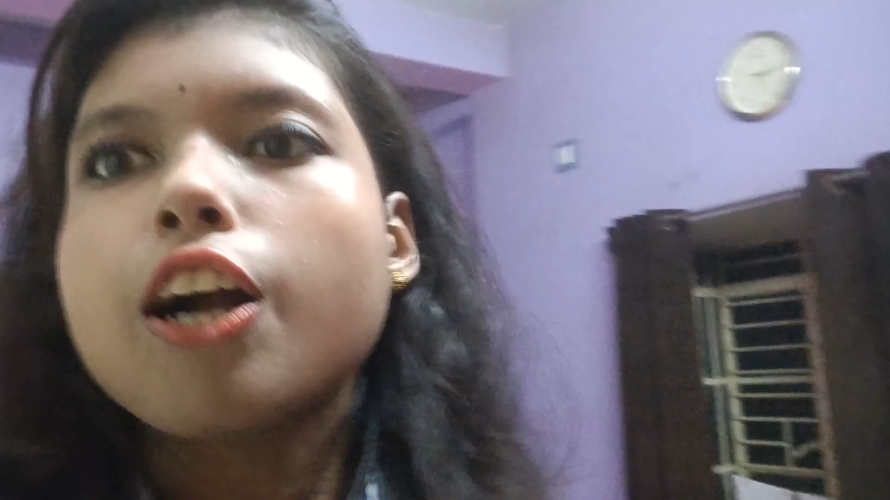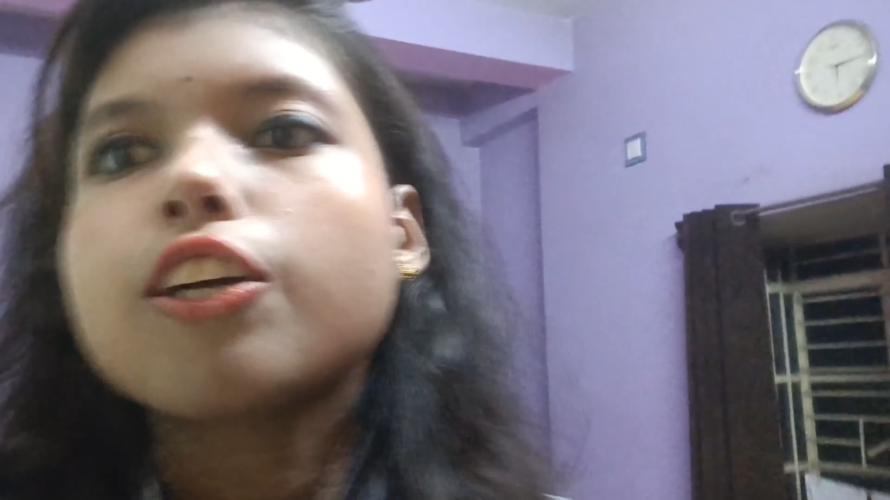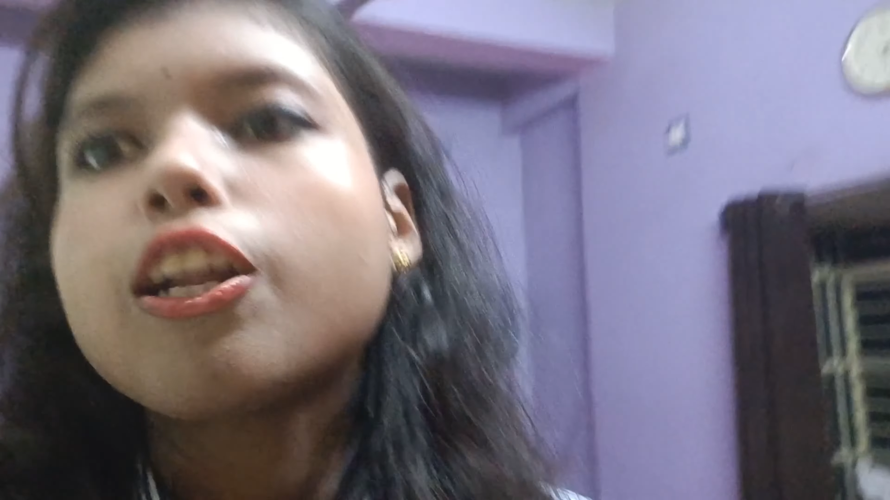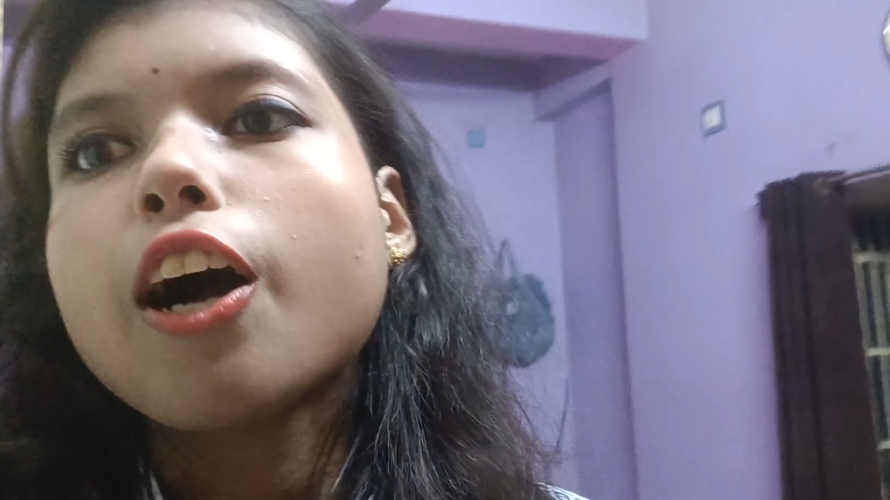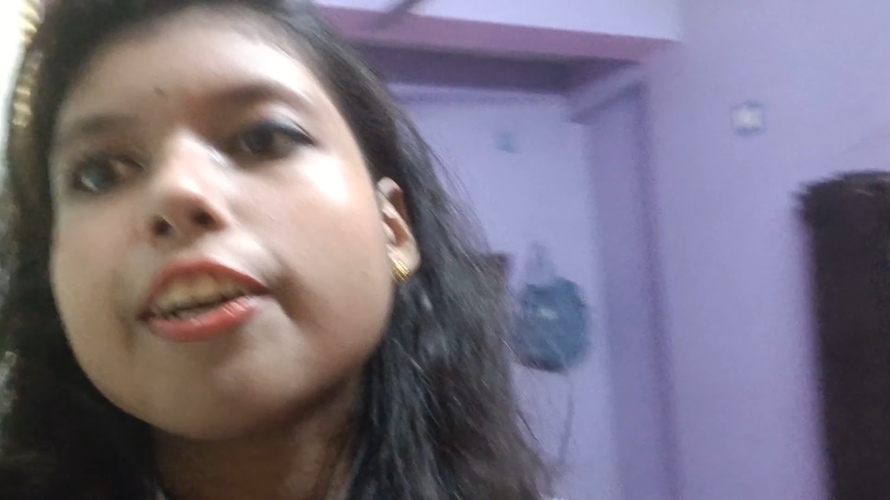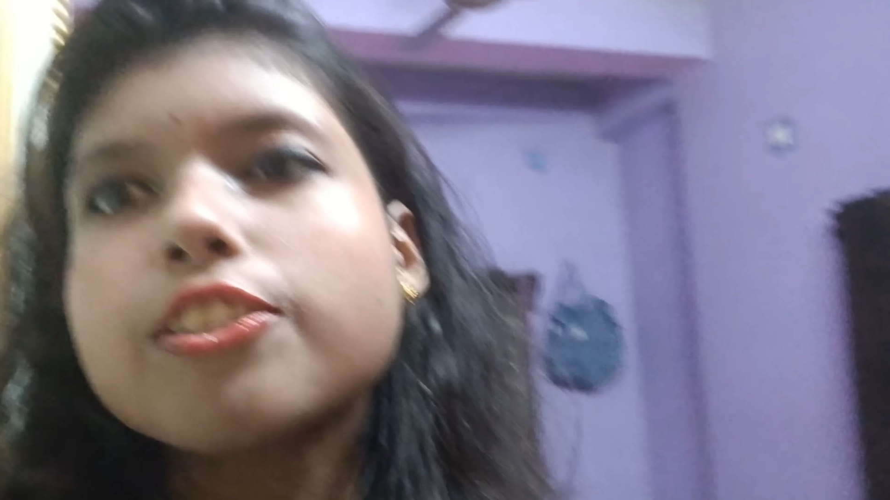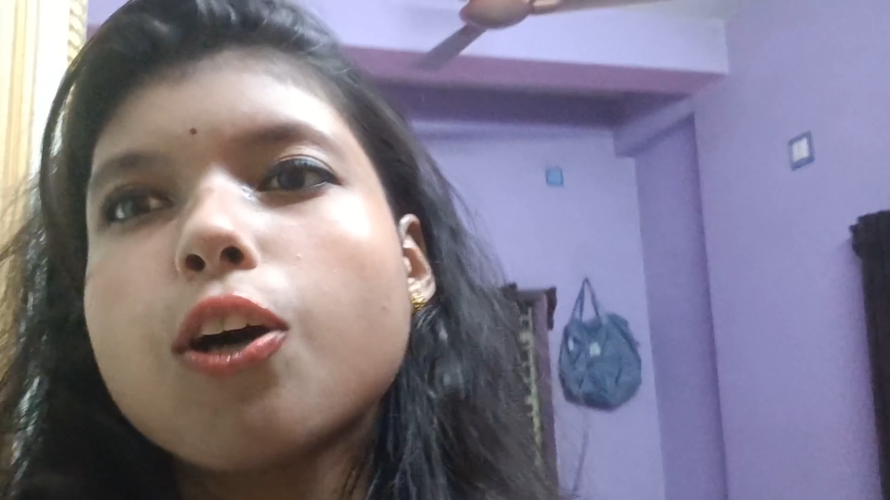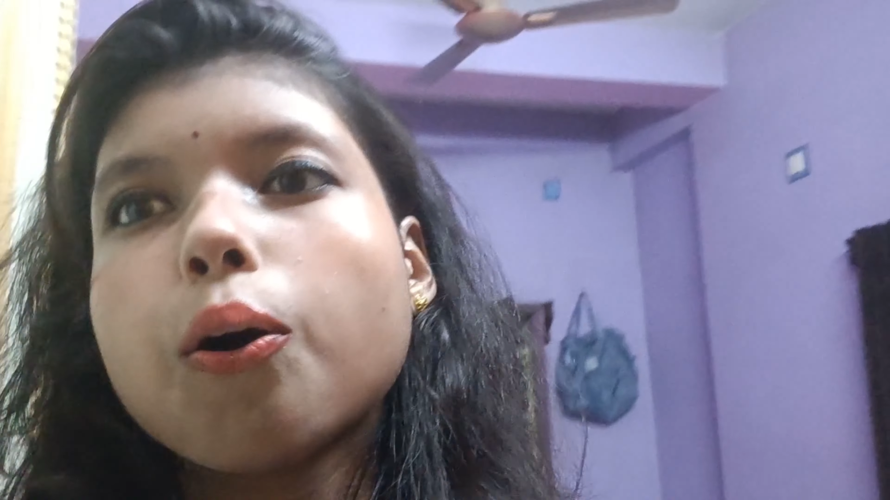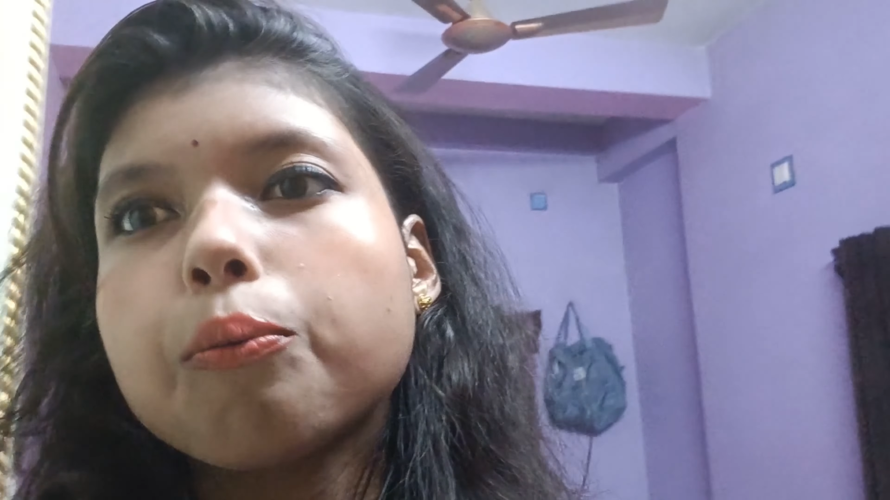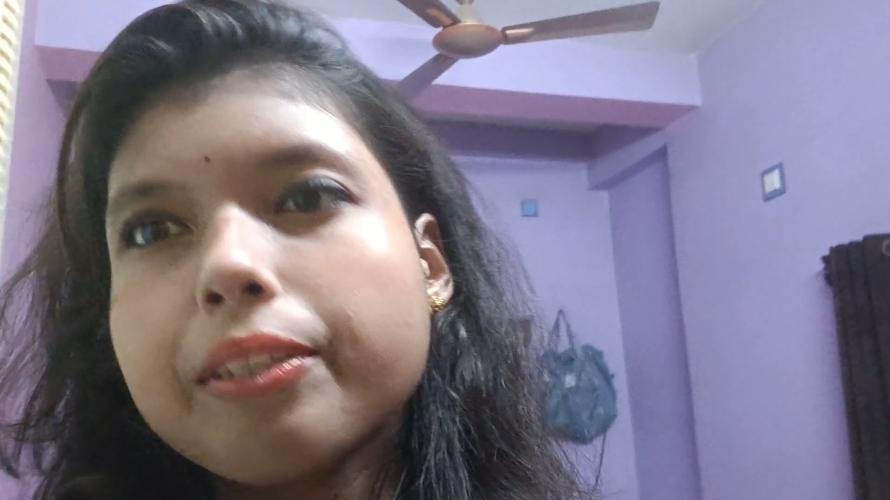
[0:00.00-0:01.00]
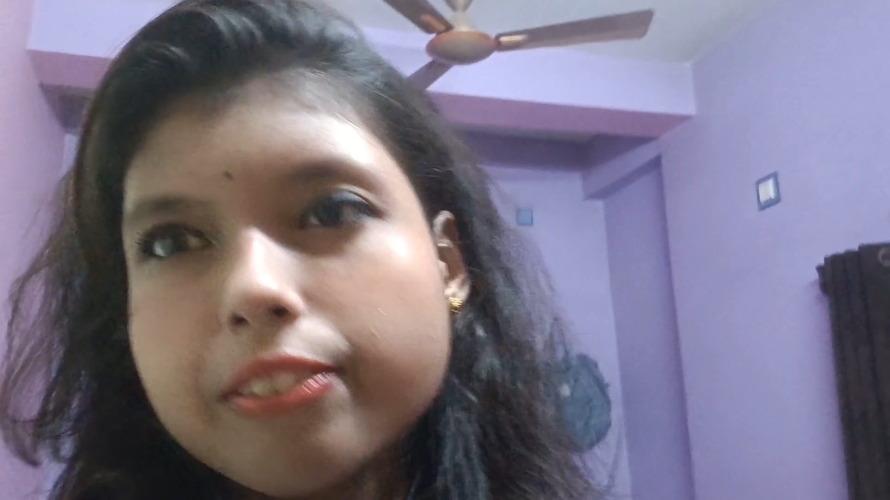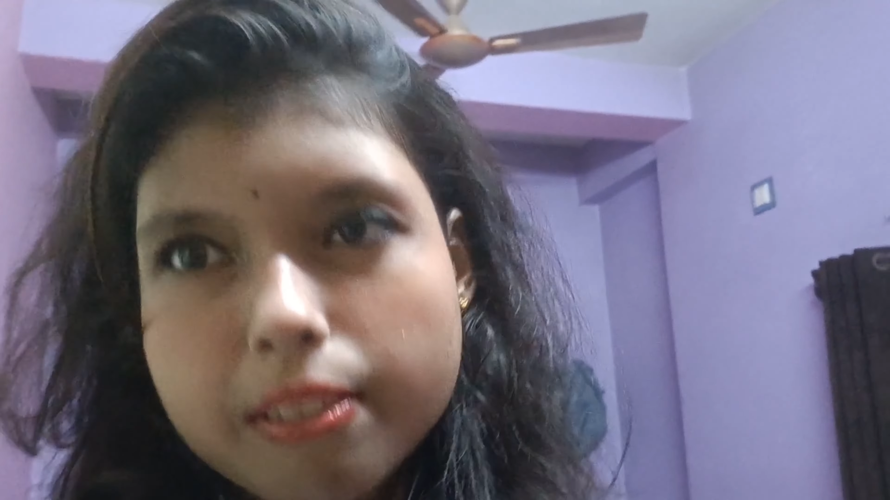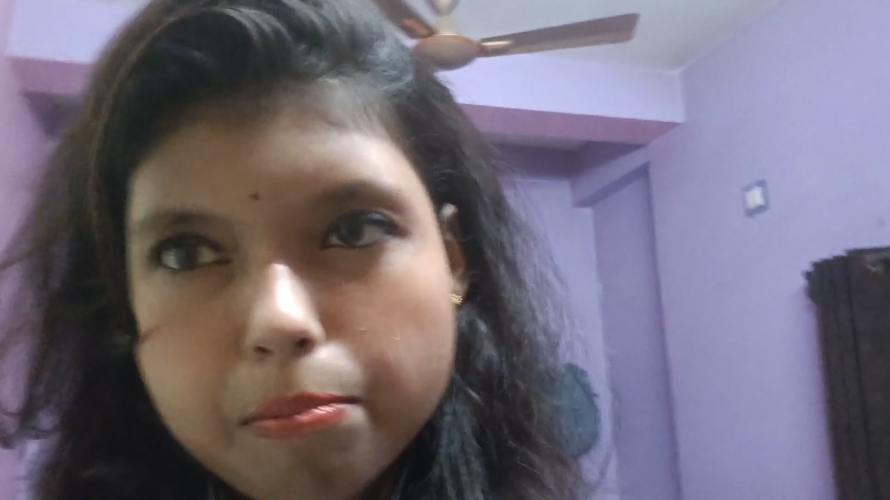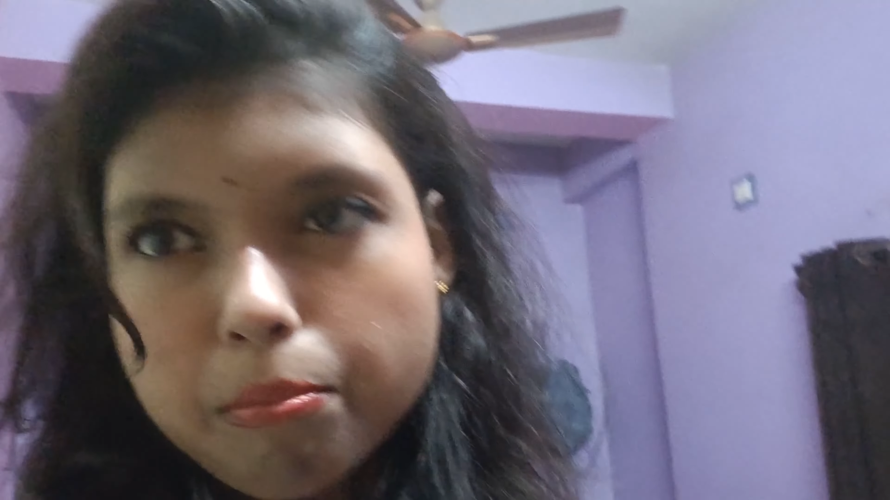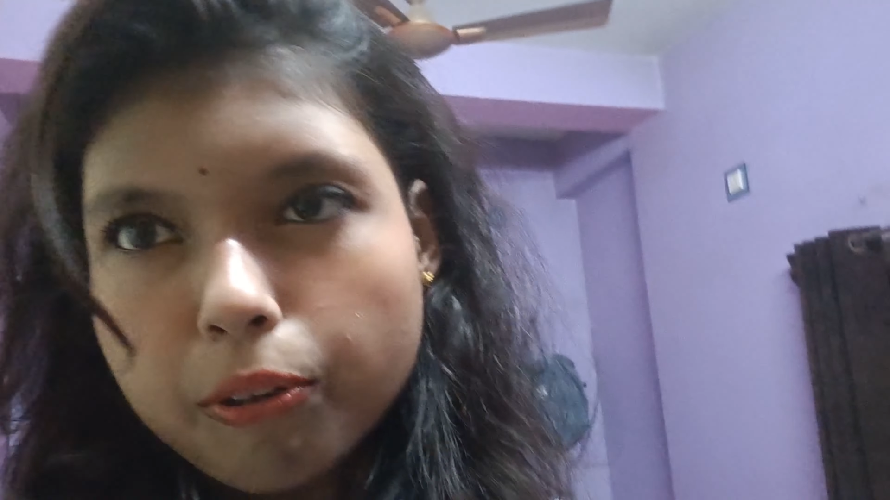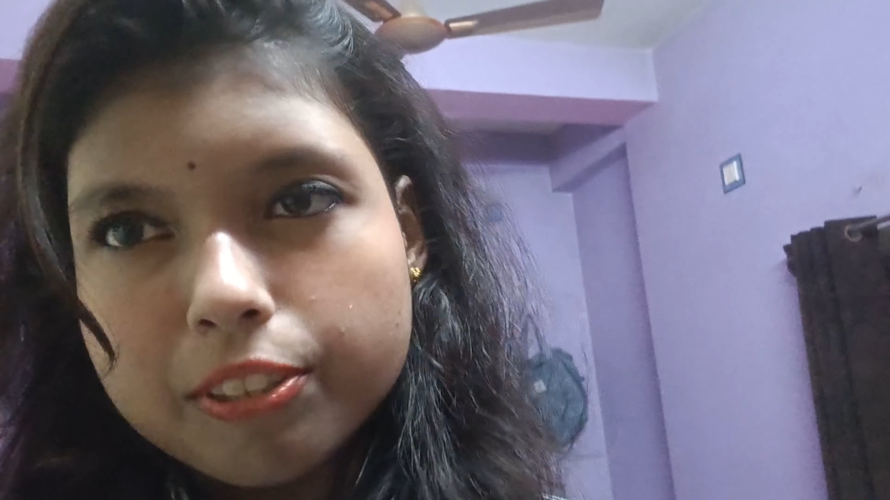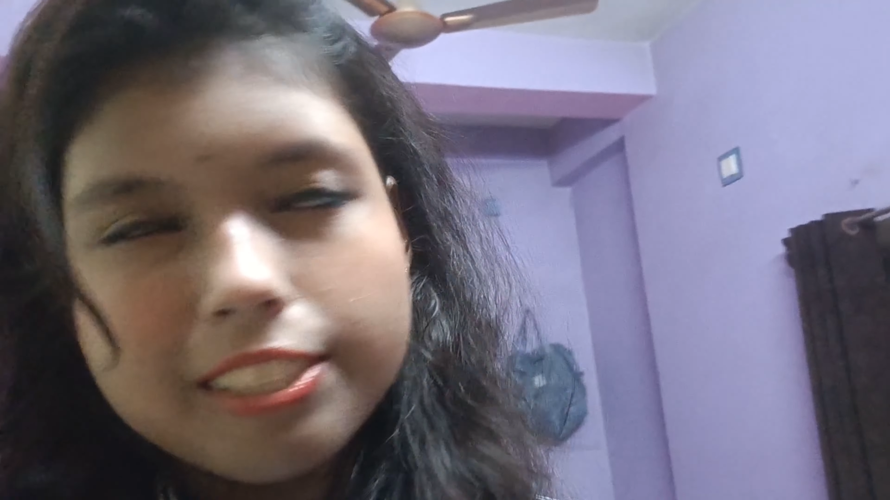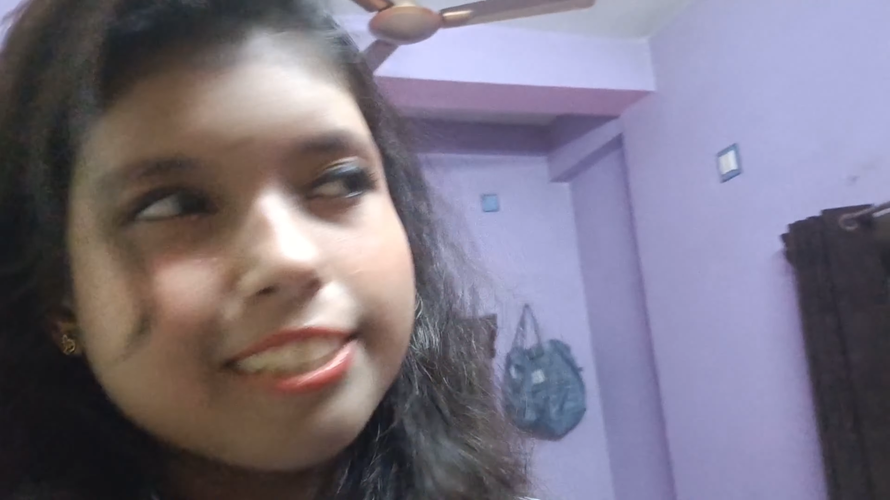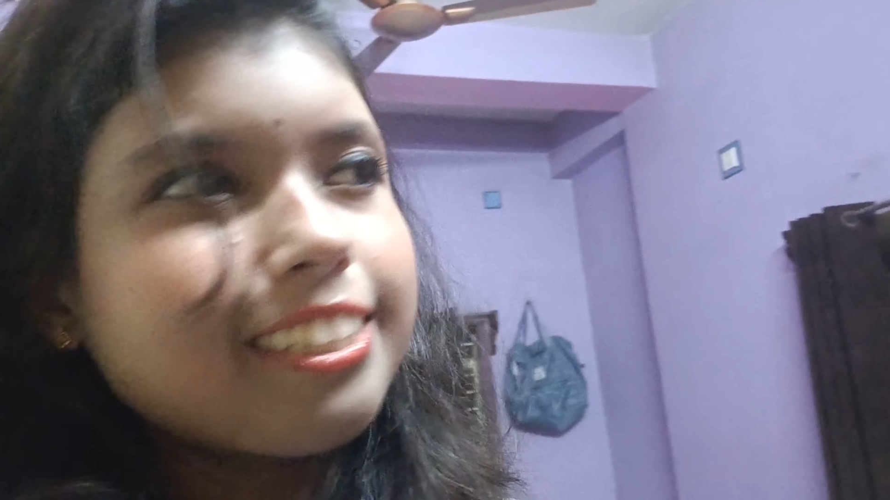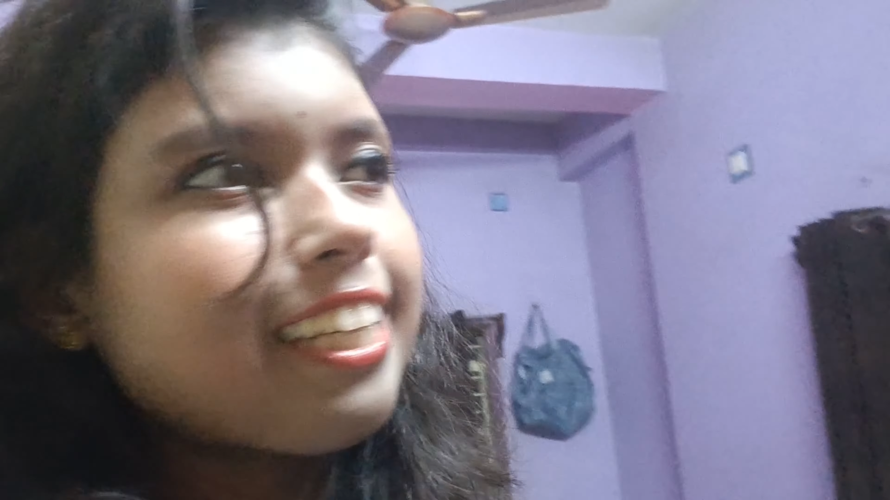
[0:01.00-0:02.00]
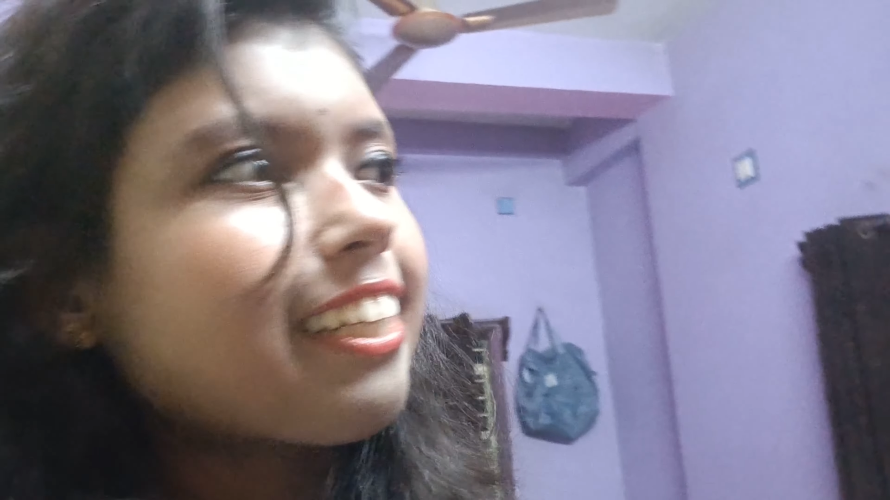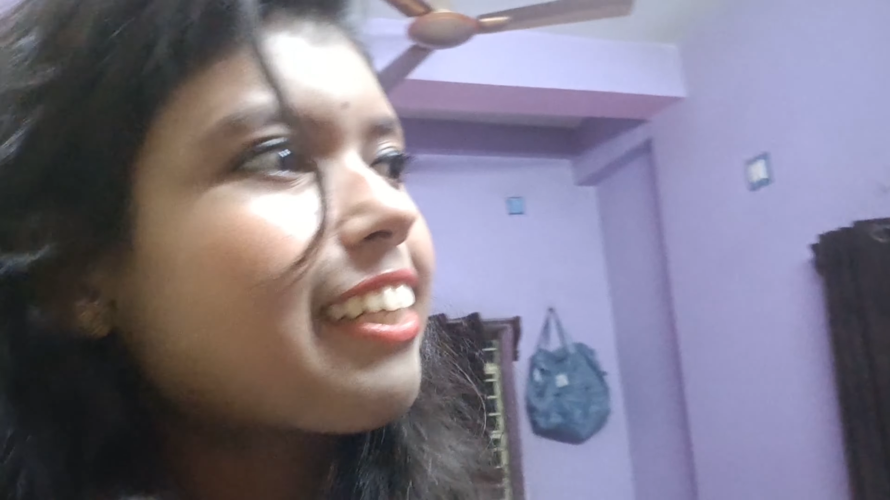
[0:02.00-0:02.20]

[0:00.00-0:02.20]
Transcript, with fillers: clock is always important